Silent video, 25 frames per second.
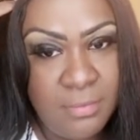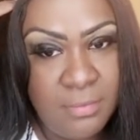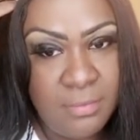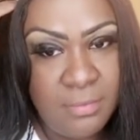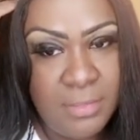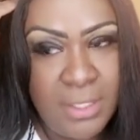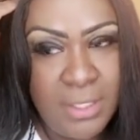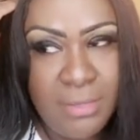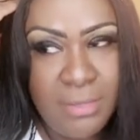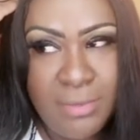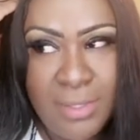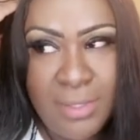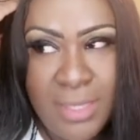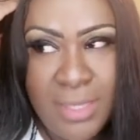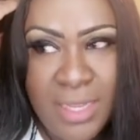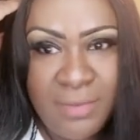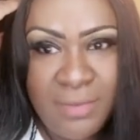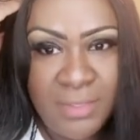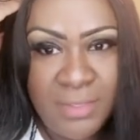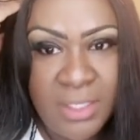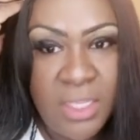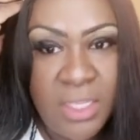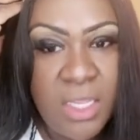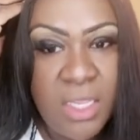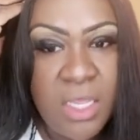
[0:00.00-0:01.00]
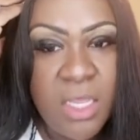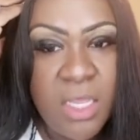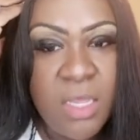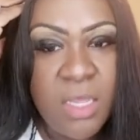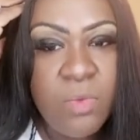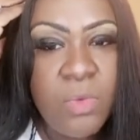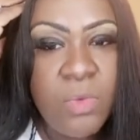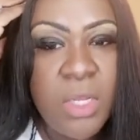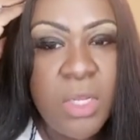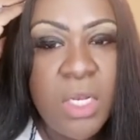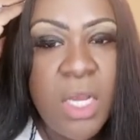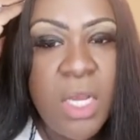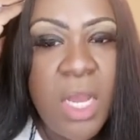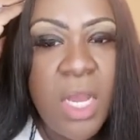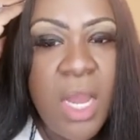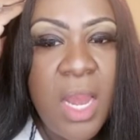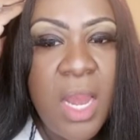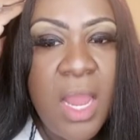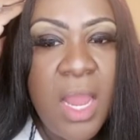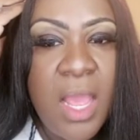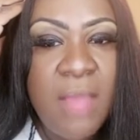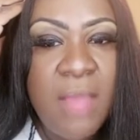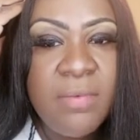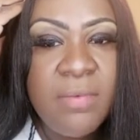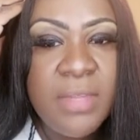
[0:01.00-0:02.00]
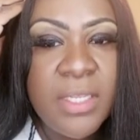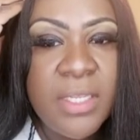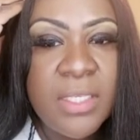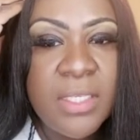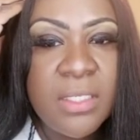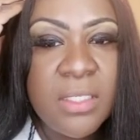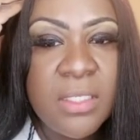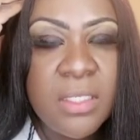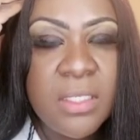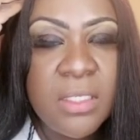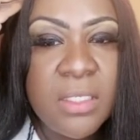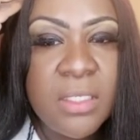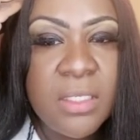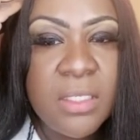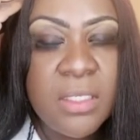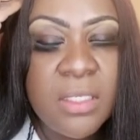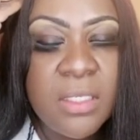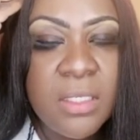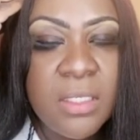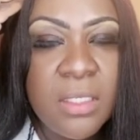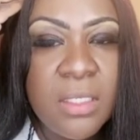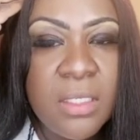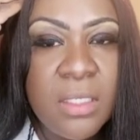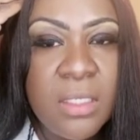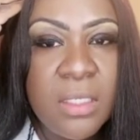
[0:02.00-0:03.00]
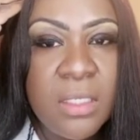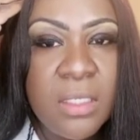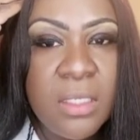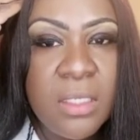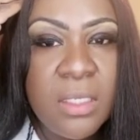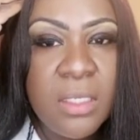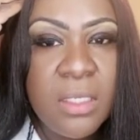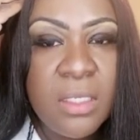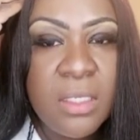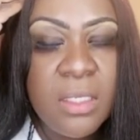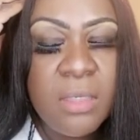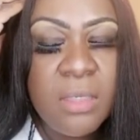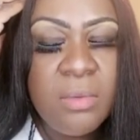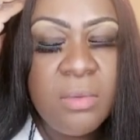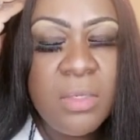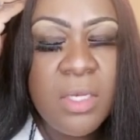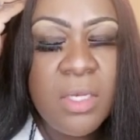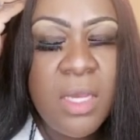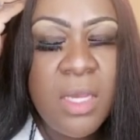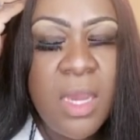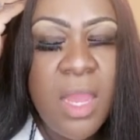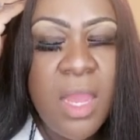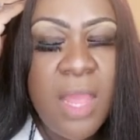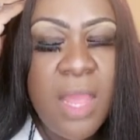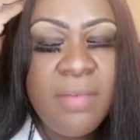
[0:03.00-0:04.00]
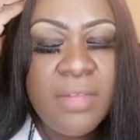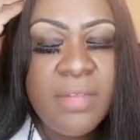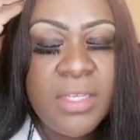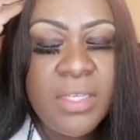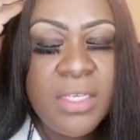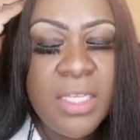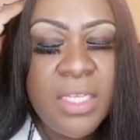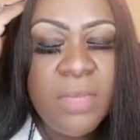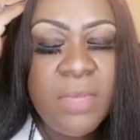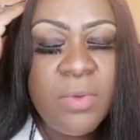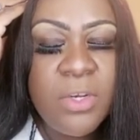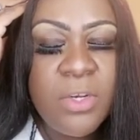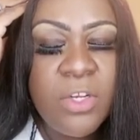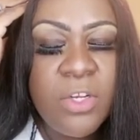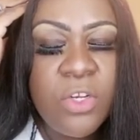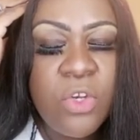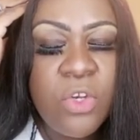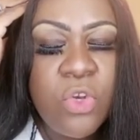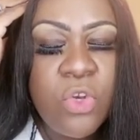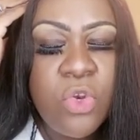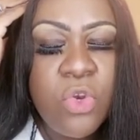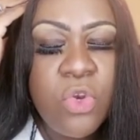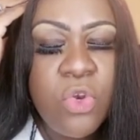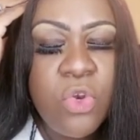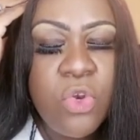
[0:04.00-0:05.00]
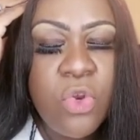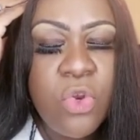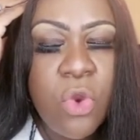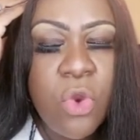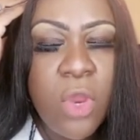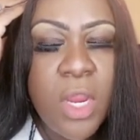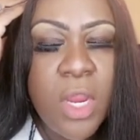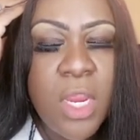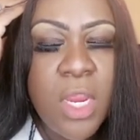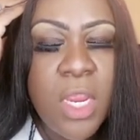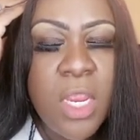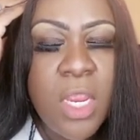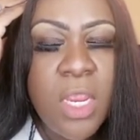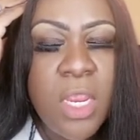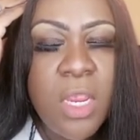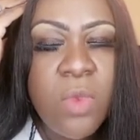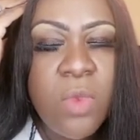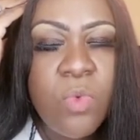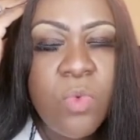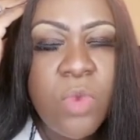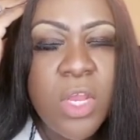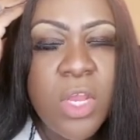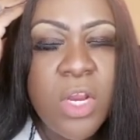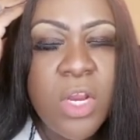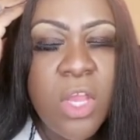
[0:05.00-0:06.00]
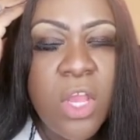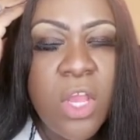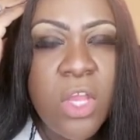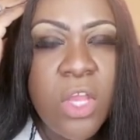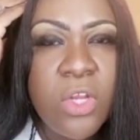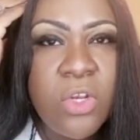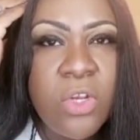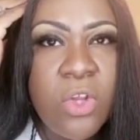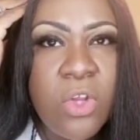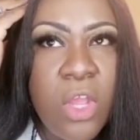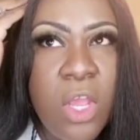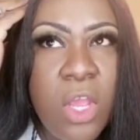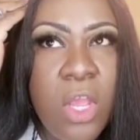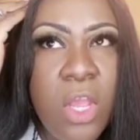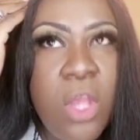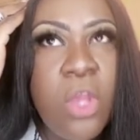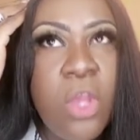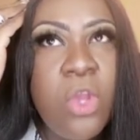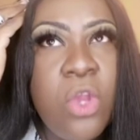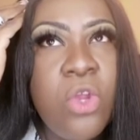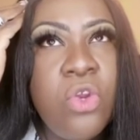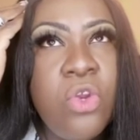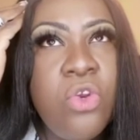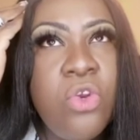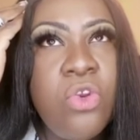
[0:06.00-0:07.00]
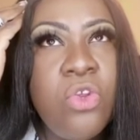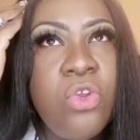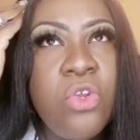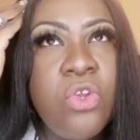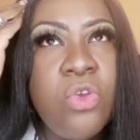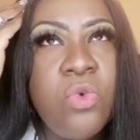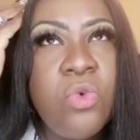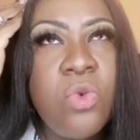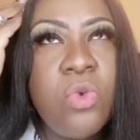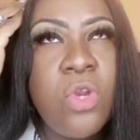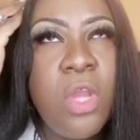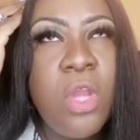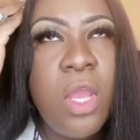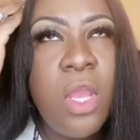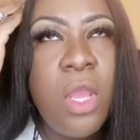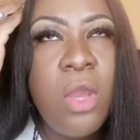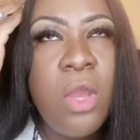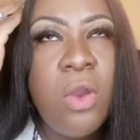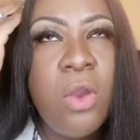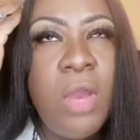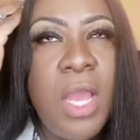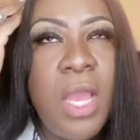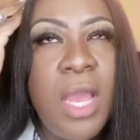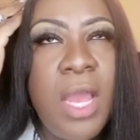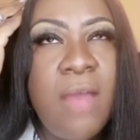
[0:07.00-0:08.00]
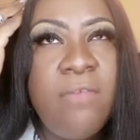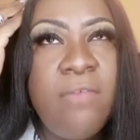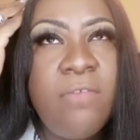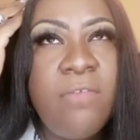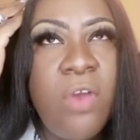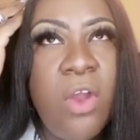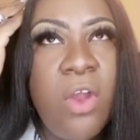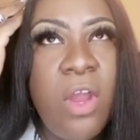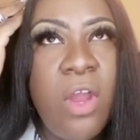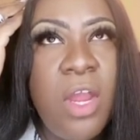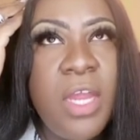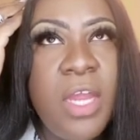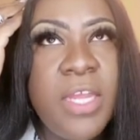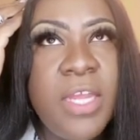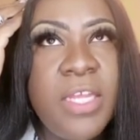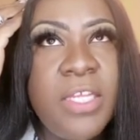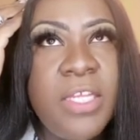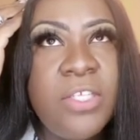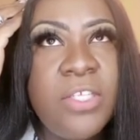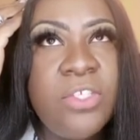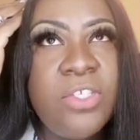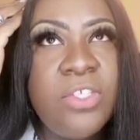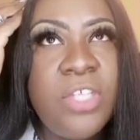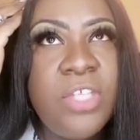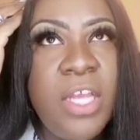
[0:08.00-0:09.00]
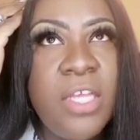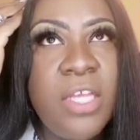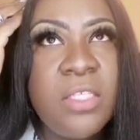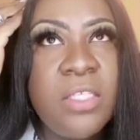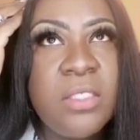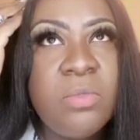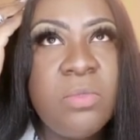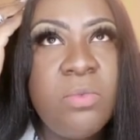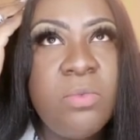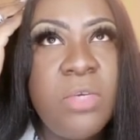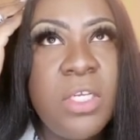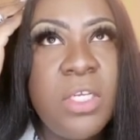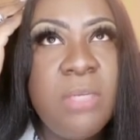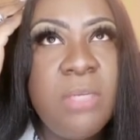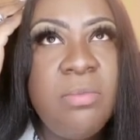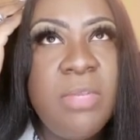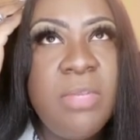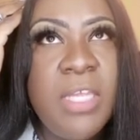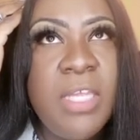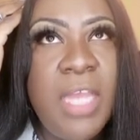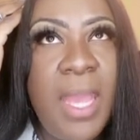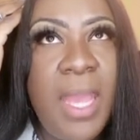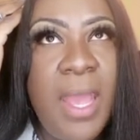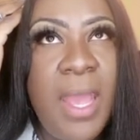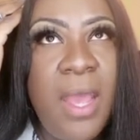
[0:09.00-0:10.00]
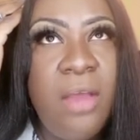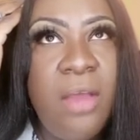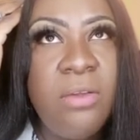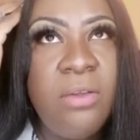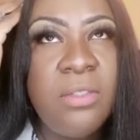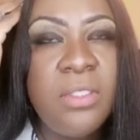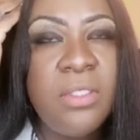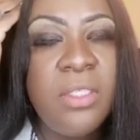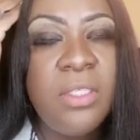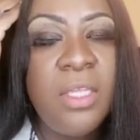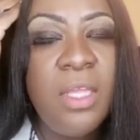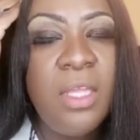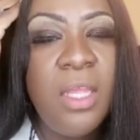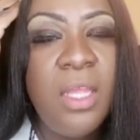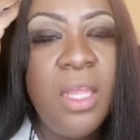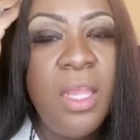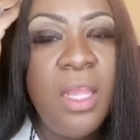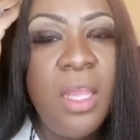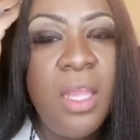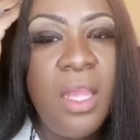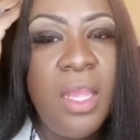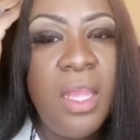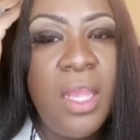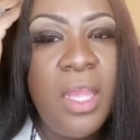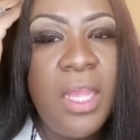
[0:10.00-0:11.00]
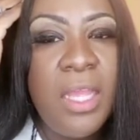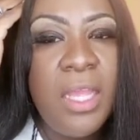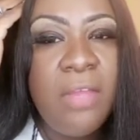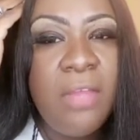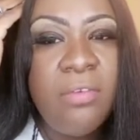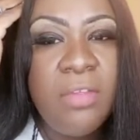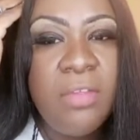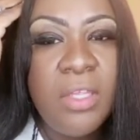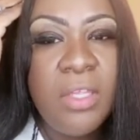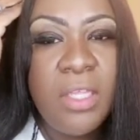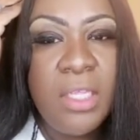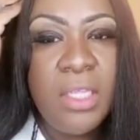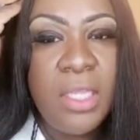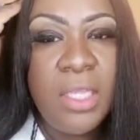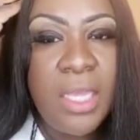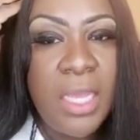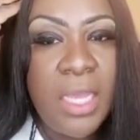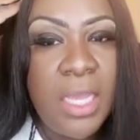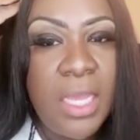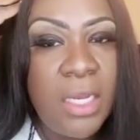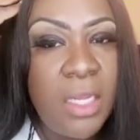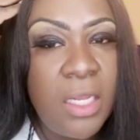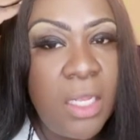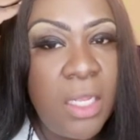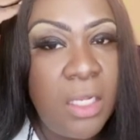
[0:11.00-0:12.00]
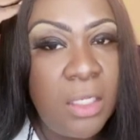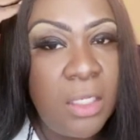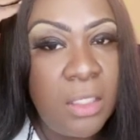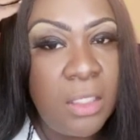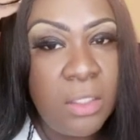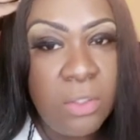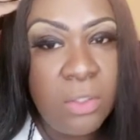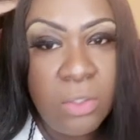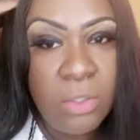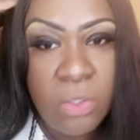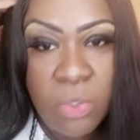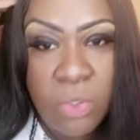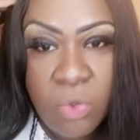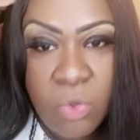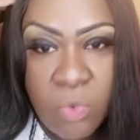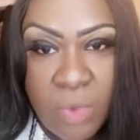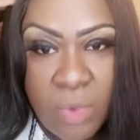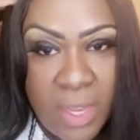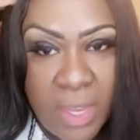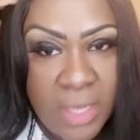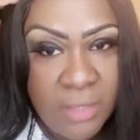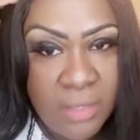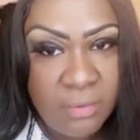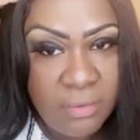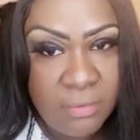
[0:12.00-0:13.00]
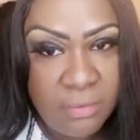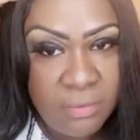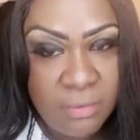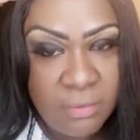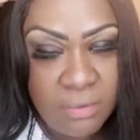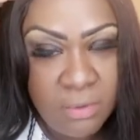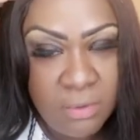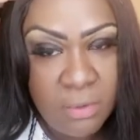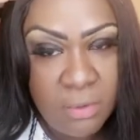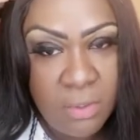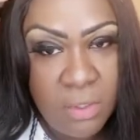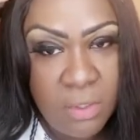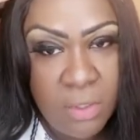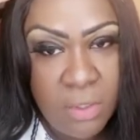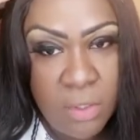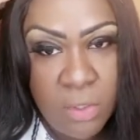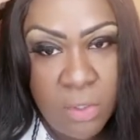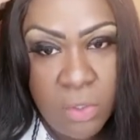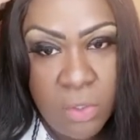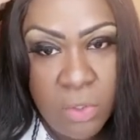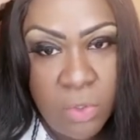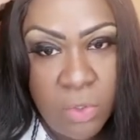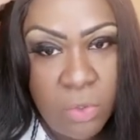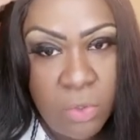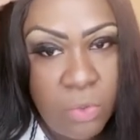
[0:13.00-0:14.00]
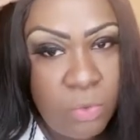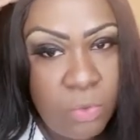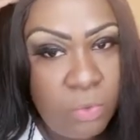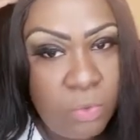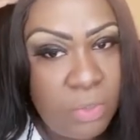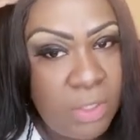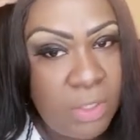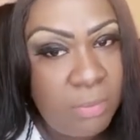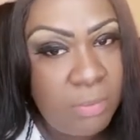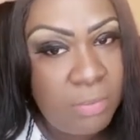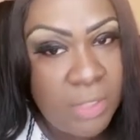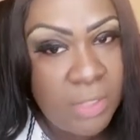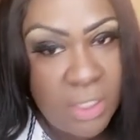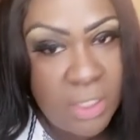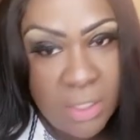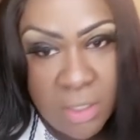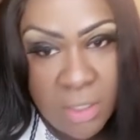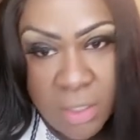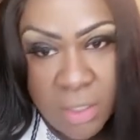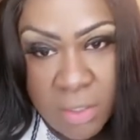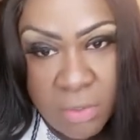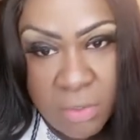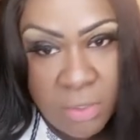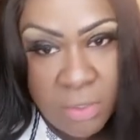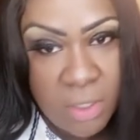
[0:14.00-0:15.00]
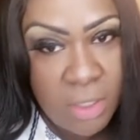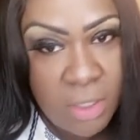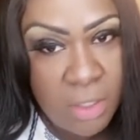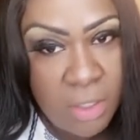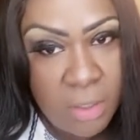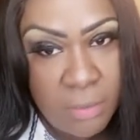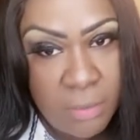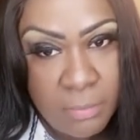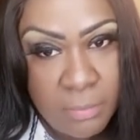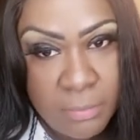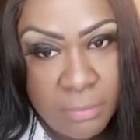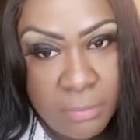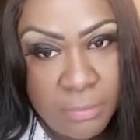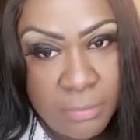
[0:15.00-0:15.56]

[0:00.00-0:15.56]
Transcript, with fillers: He would love it. He would love it. He would love it. He would adore. He would ad- Do you know how far his chest would be out if he had a little wife who depended on him?